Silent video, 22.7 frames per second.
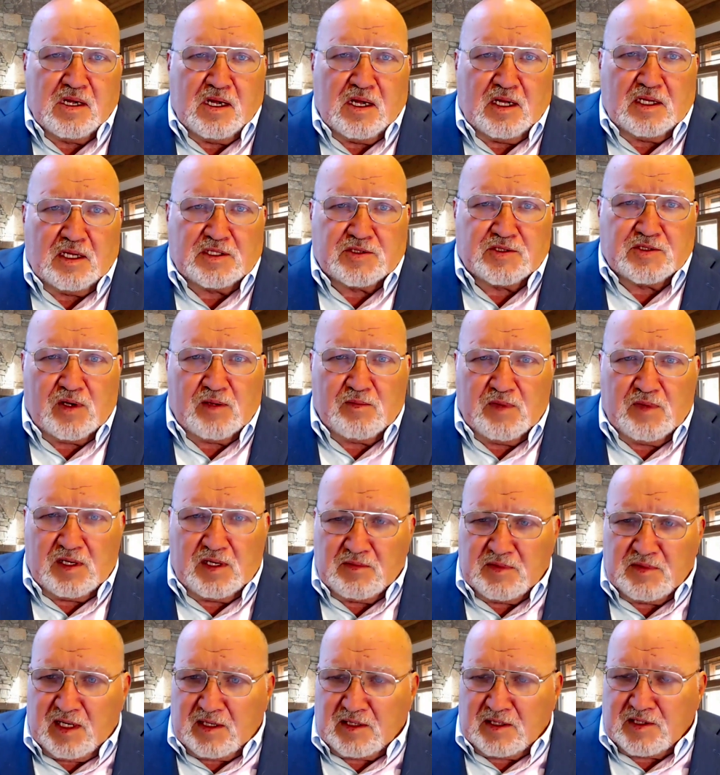And so I met him
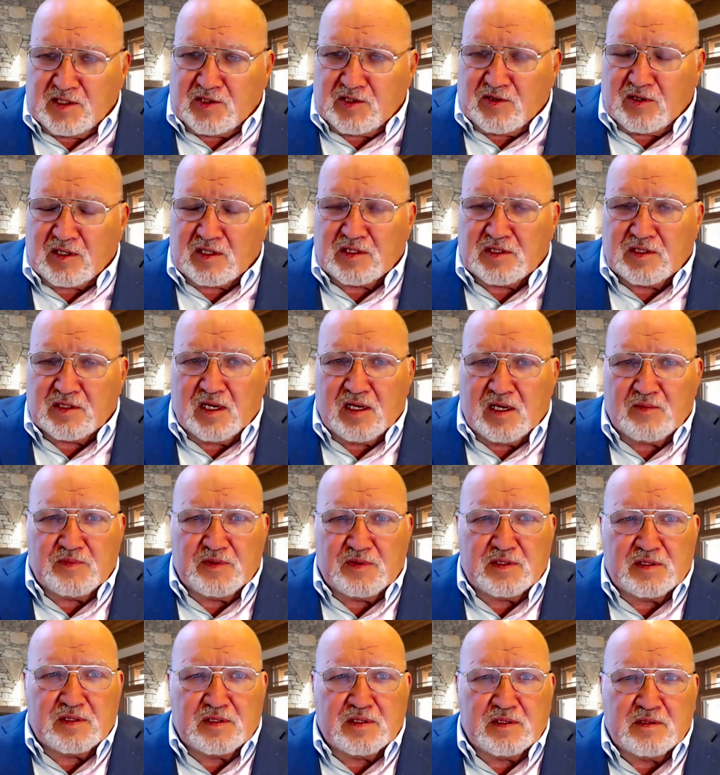down at the truck stop
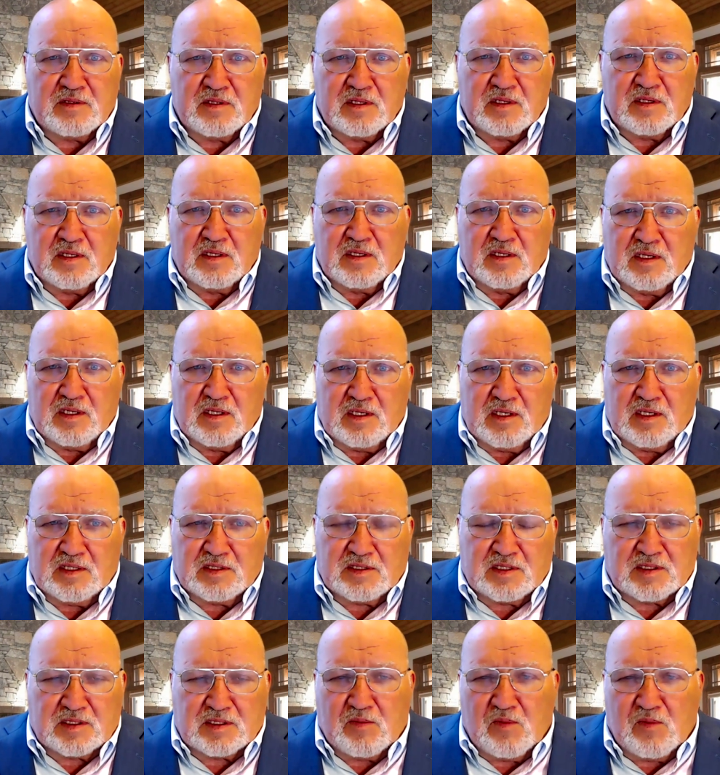and he
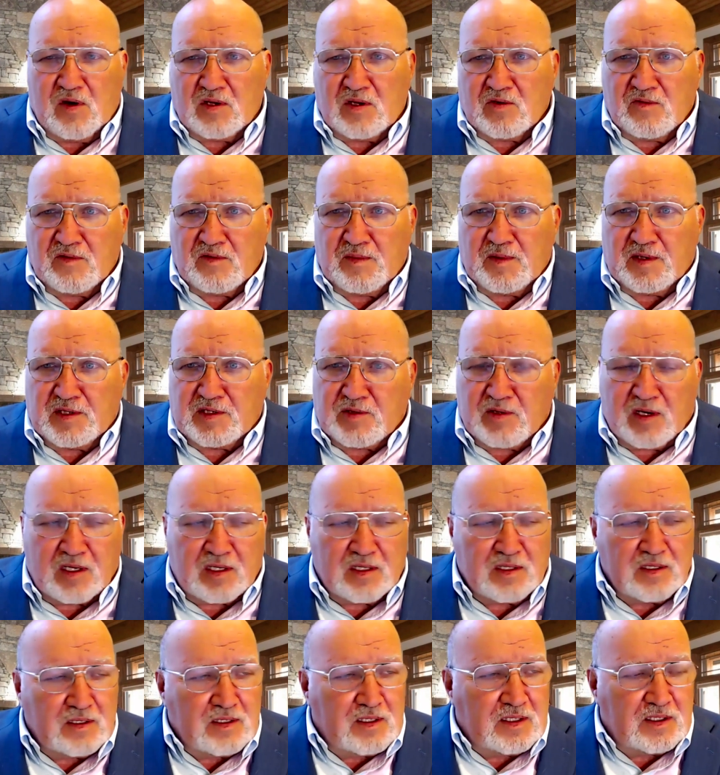says, come on over to my truck.
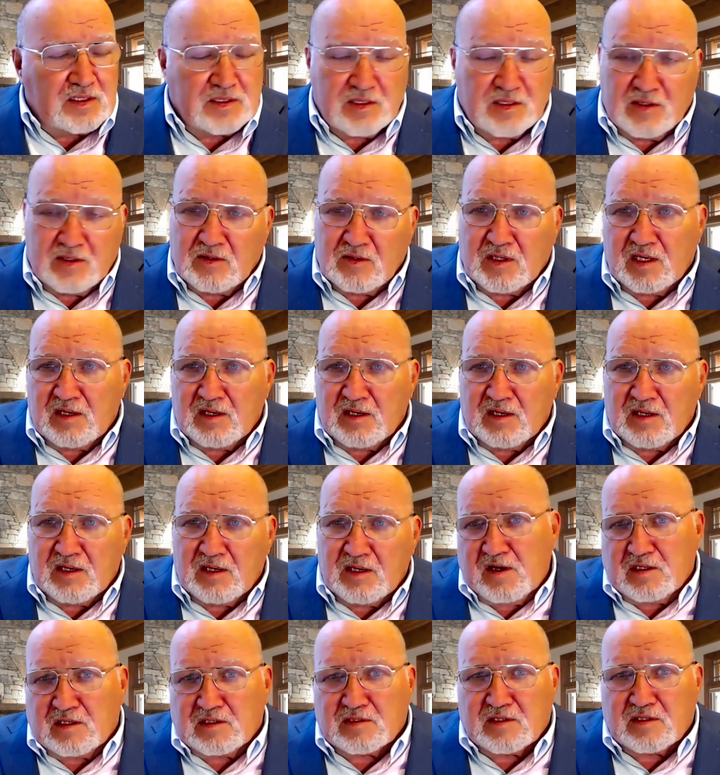And I said, okay,
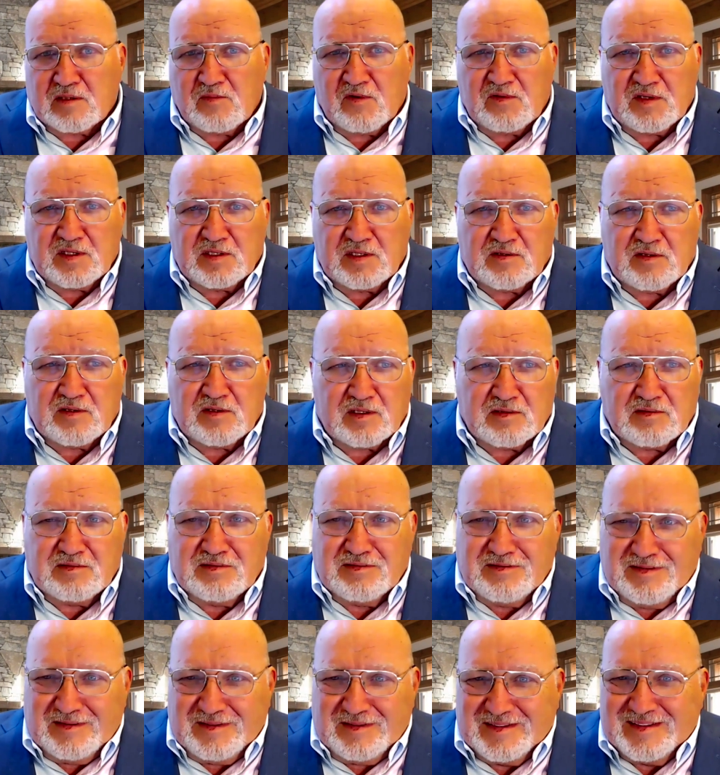fine, I'll come over to your truck.
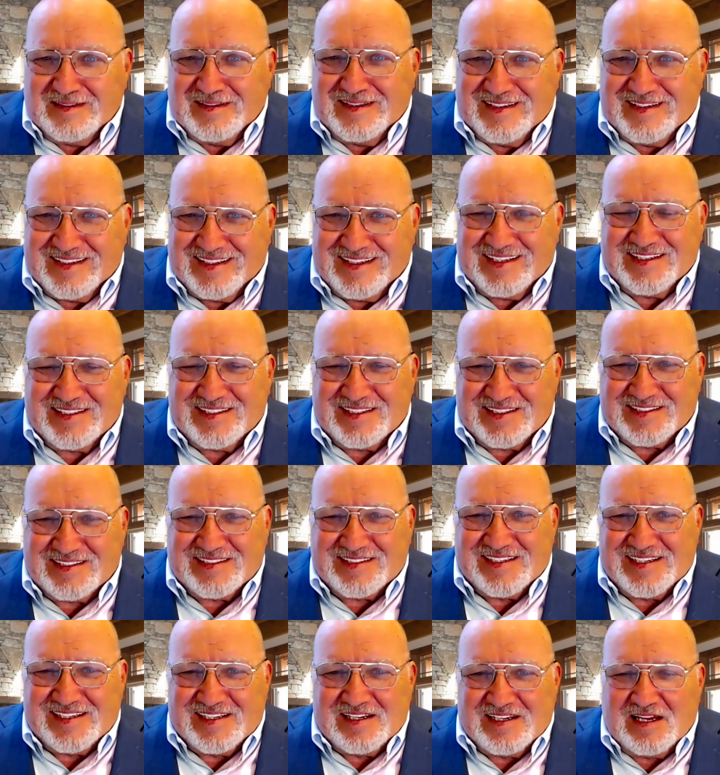He says,
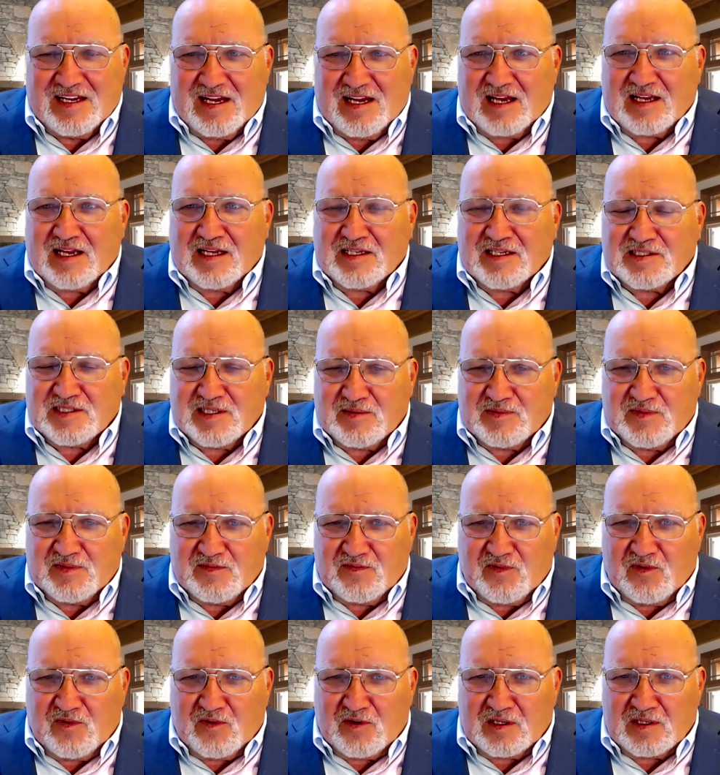I got something
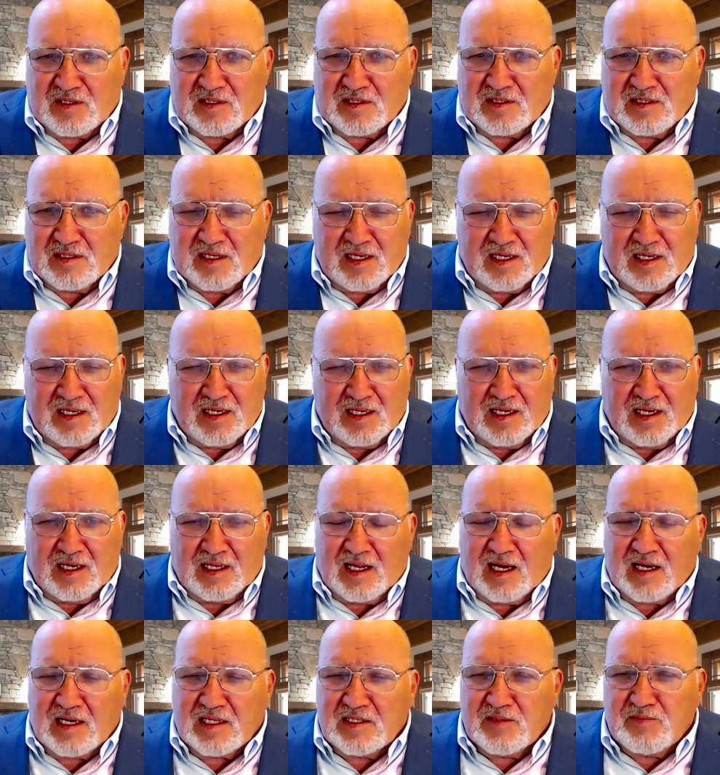for you. And
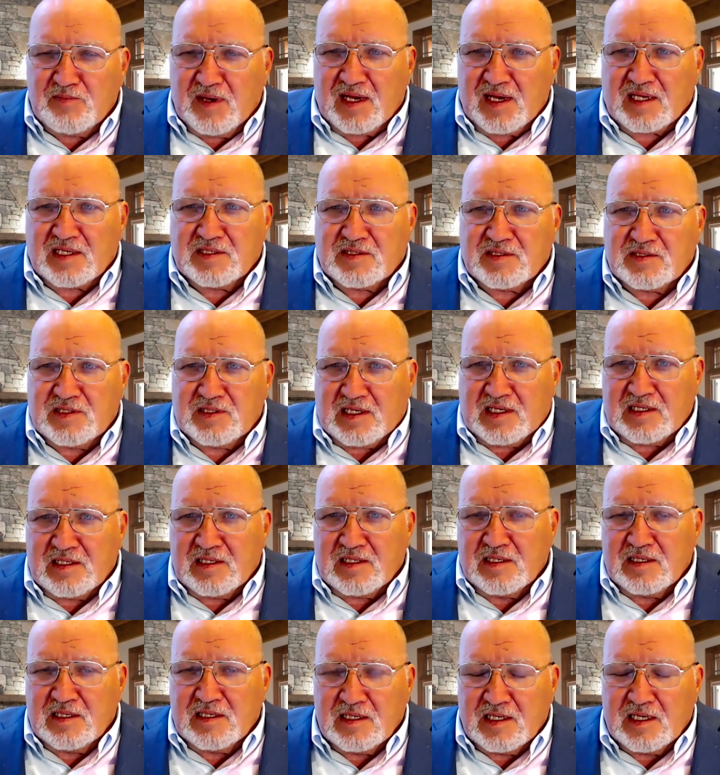out of the back seat,
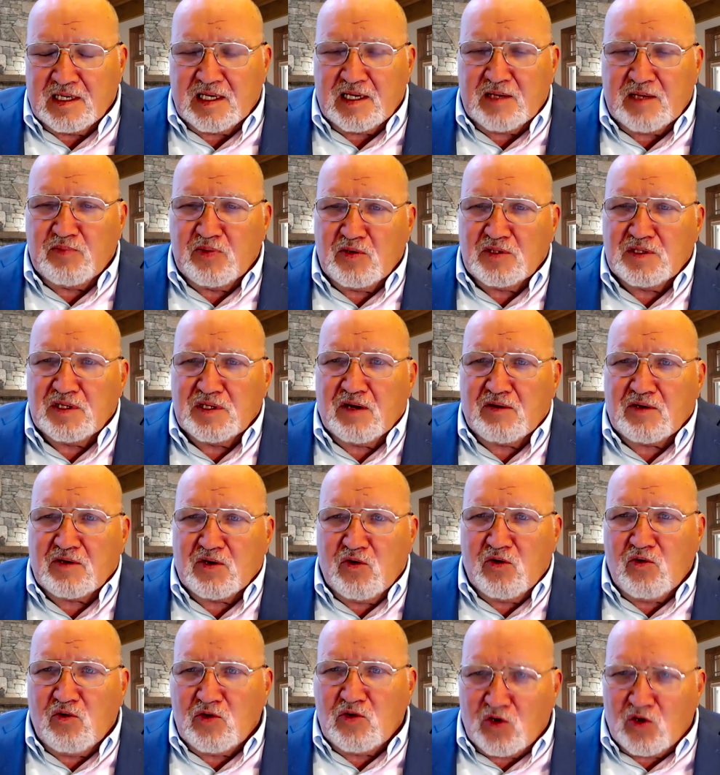he pulled out a
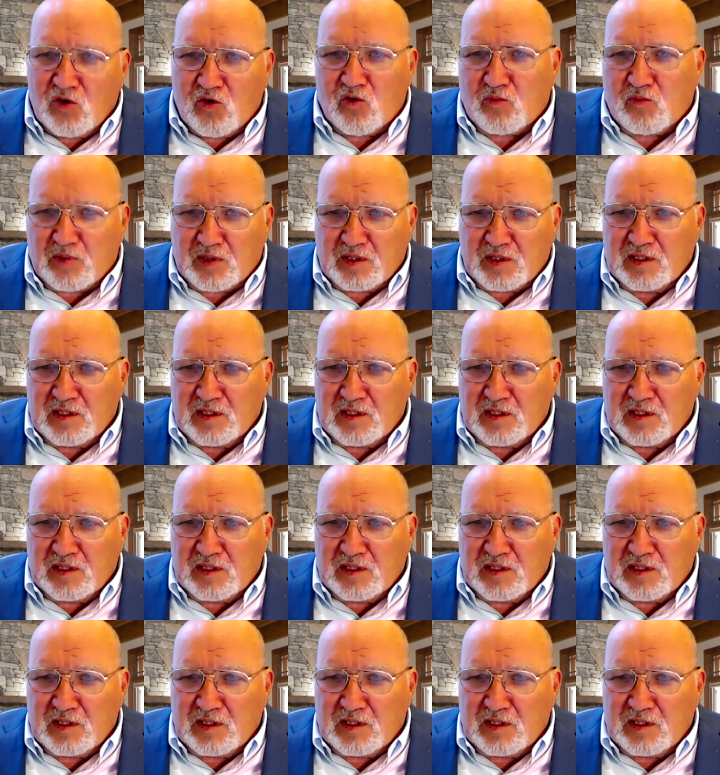hula hoop.